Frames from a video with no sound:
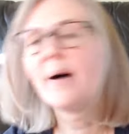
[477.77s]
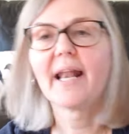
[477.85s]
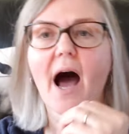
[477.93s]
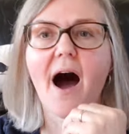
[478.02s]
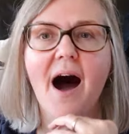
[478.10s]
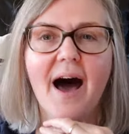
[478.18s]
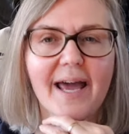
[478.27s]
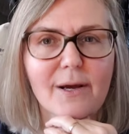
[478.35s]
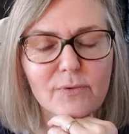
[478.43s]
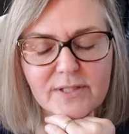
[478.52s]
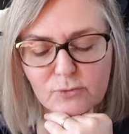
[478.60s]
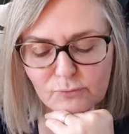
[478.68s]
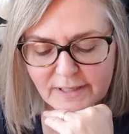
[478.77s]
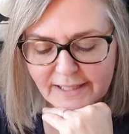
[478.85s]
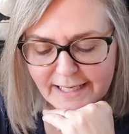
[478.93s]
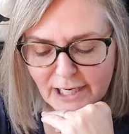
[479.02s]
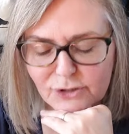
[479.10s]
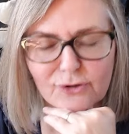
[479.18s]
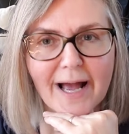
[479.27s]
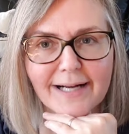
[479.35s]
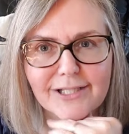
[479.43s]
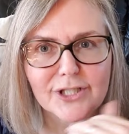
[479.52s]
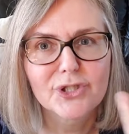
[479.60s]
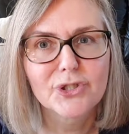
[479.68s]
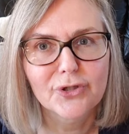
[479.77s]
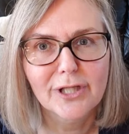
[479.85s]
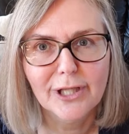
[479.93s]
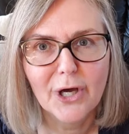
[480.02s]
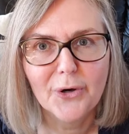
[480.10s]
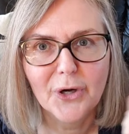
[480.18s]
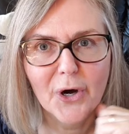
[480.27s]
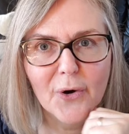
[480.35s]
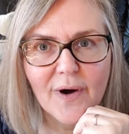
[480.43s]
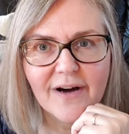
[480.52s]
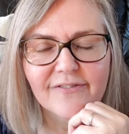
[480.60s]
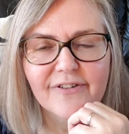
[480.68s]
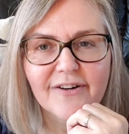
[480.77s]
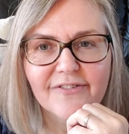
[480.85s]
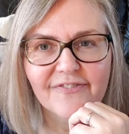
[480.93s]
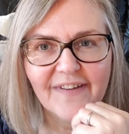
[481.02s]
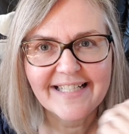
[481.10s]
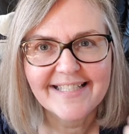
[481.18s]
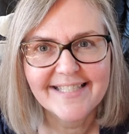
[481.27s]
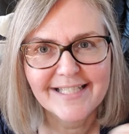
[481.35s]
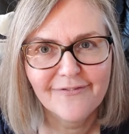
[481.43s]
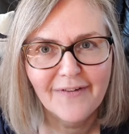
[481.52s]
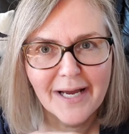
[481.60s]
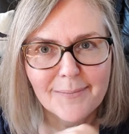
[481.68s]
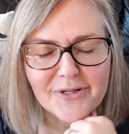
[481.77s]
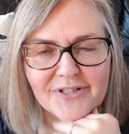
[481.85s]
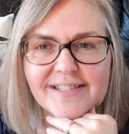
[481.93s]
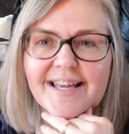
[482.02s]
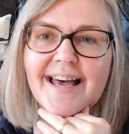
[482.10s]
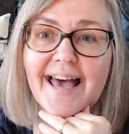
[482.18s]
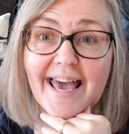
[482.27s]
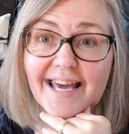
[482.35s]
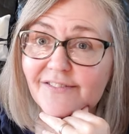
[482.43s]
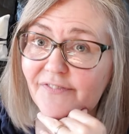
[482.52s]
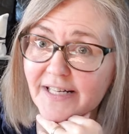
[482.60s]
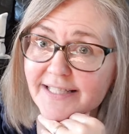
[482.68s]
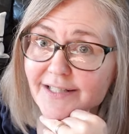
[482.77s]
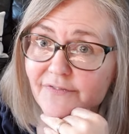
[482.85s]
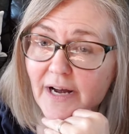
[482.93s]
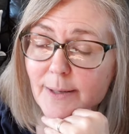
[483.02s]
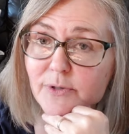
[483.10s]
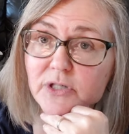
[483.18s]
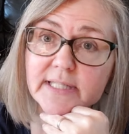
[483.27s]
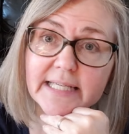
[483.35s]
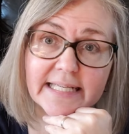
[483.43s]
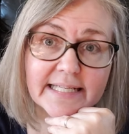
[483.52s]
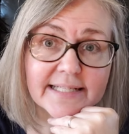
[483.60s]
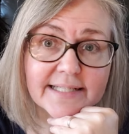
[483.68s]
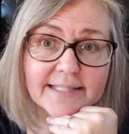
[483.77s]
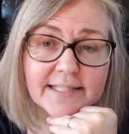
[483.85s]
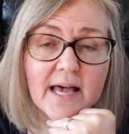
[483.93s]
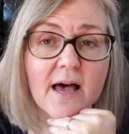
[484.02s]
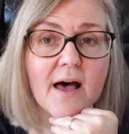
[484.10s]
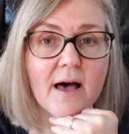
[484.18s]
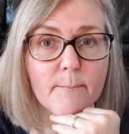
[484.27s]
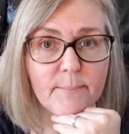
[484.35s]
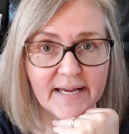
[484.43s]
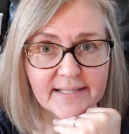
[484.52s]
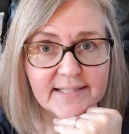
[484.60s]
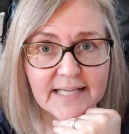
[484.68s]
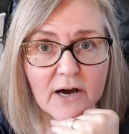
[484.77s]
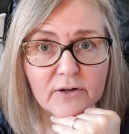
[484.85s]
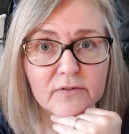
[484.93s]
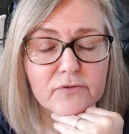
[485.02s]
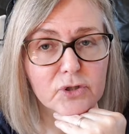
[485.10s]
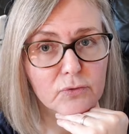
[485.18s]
but I was really attracted to the logo of Feisty Fibres. And Feisty Fibres is based out of